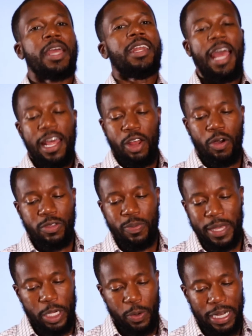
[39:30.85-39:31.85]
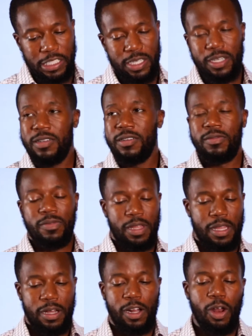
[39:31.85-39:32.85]
Now, I know the big question
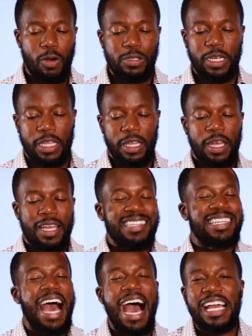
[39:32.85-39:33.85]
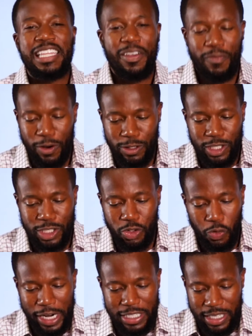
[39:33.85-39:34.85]
closing tithing versus
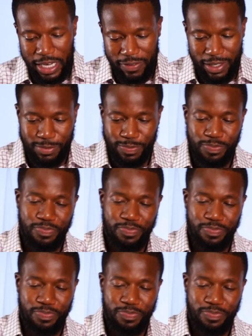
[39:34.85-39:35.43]
grace giving.